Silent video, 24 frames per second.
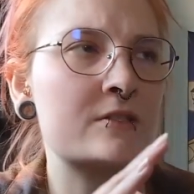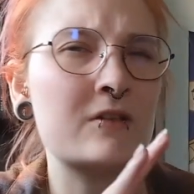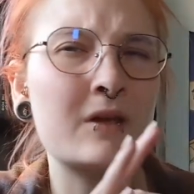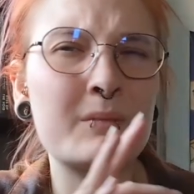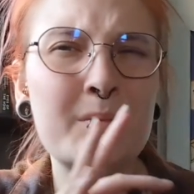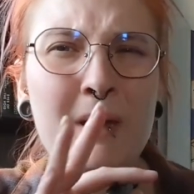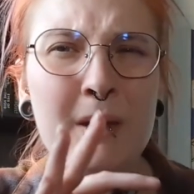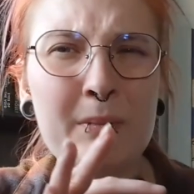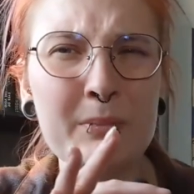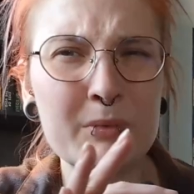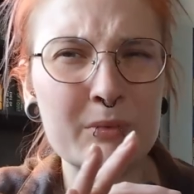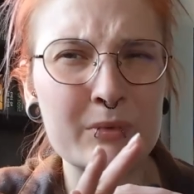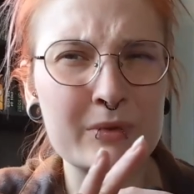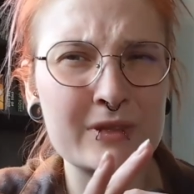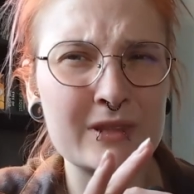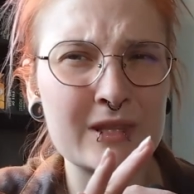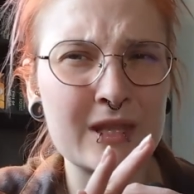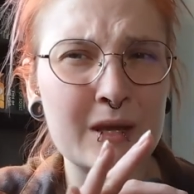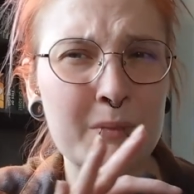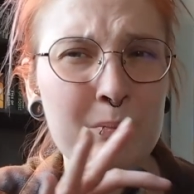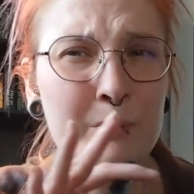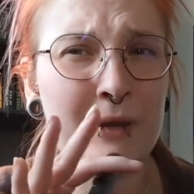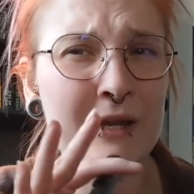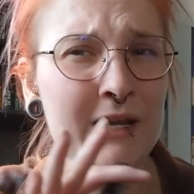so I'm happy with
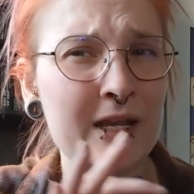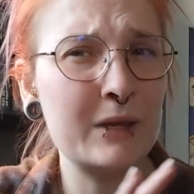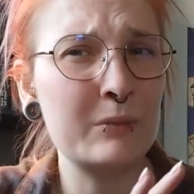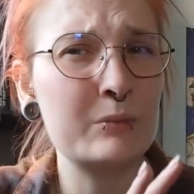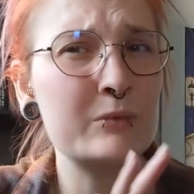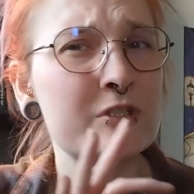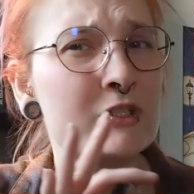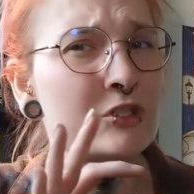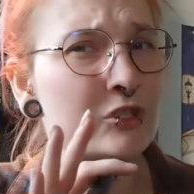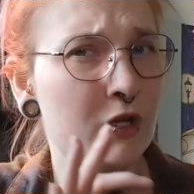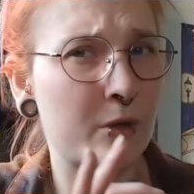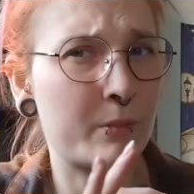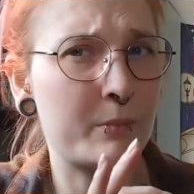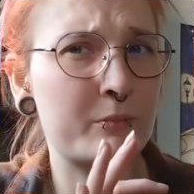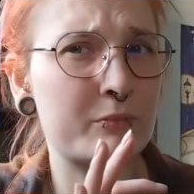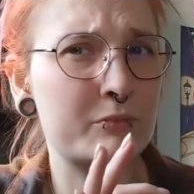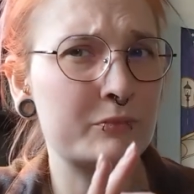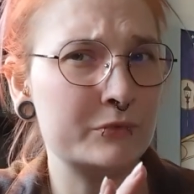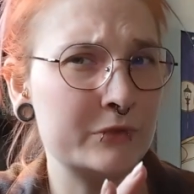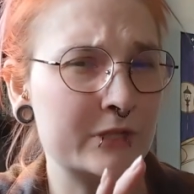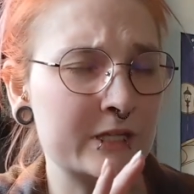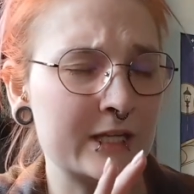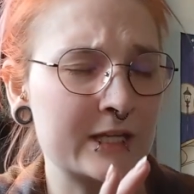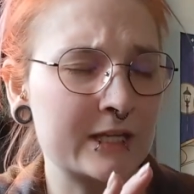that, but I will stop
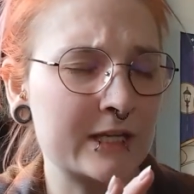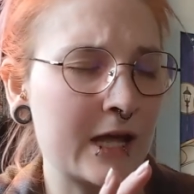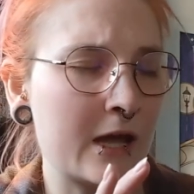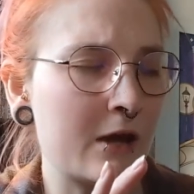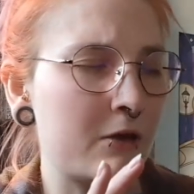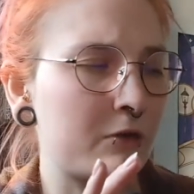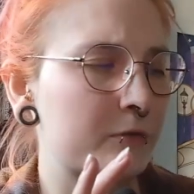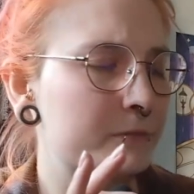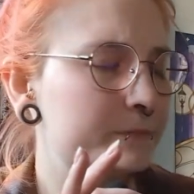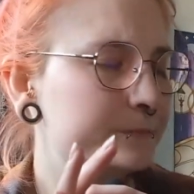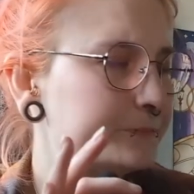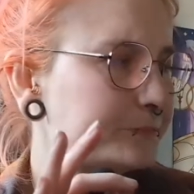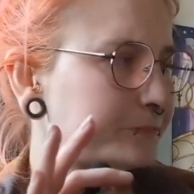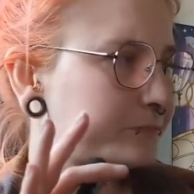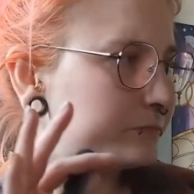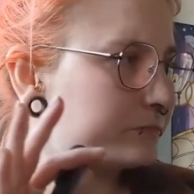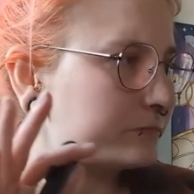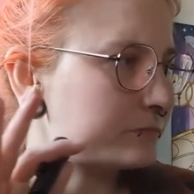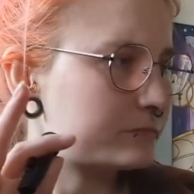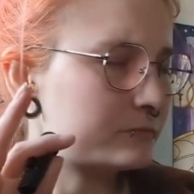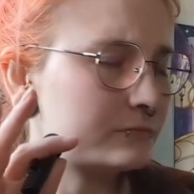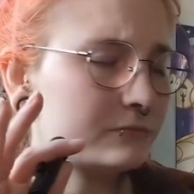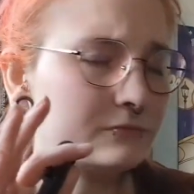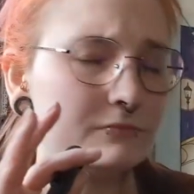reading now
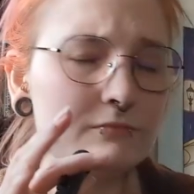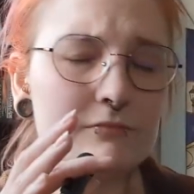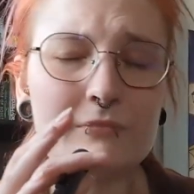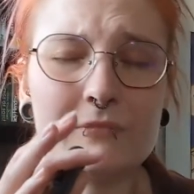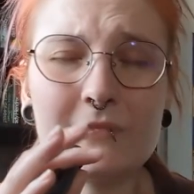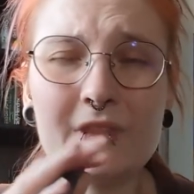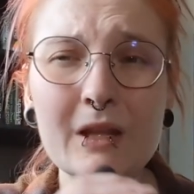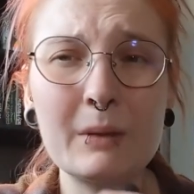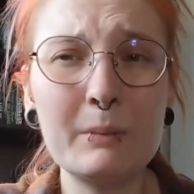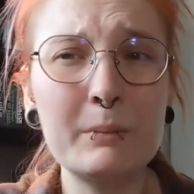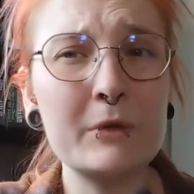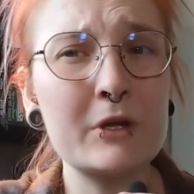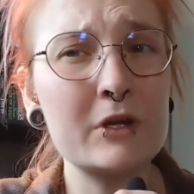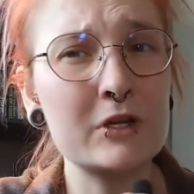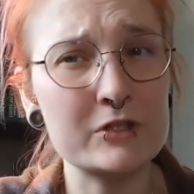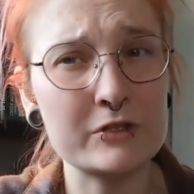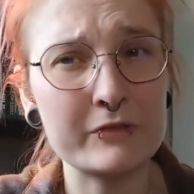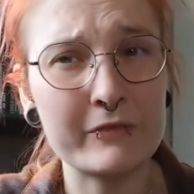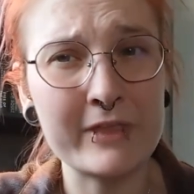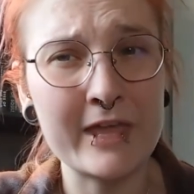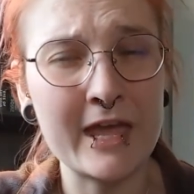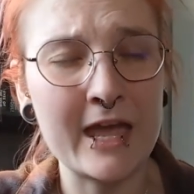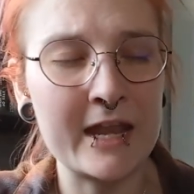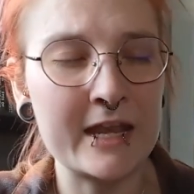because
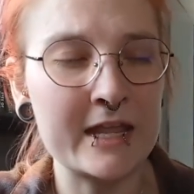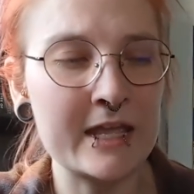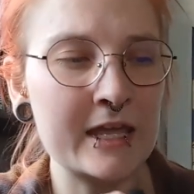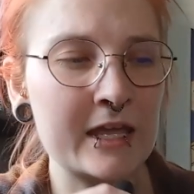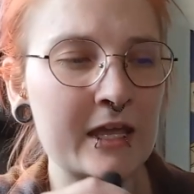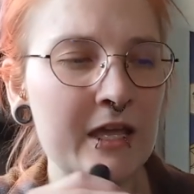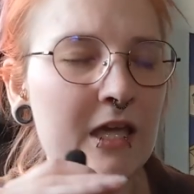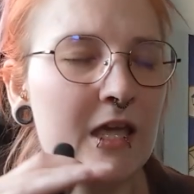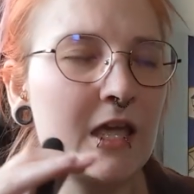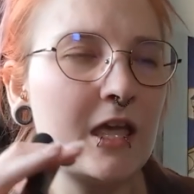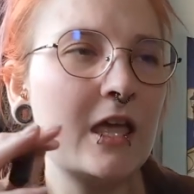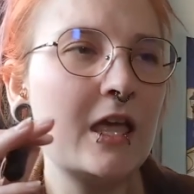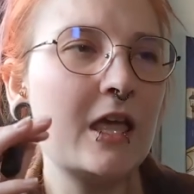of the headache.